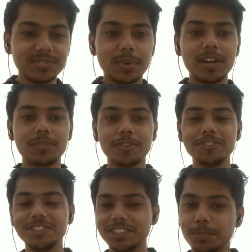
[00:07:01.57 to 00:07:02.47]

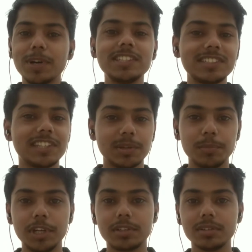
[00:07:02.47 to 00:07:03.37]
smartphones in the budget
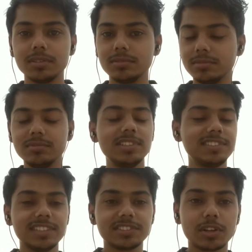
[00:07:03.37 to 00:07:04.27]
segment.
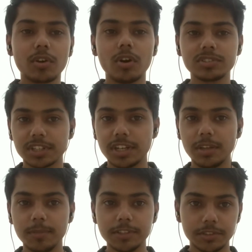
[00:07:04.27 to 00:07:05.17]
It's just a cost
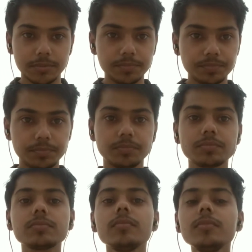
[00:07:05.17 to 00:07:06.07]
cutting measure.
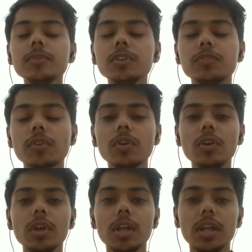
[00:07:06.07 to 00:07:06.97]
So
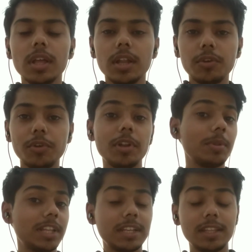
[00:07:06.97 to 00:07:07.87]
to
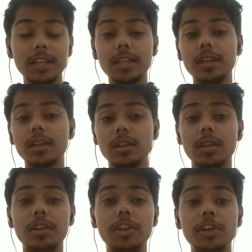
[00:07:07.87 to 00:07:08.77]
enable that, they
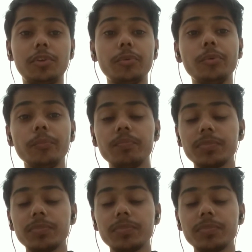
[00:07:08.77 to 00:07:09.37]
need to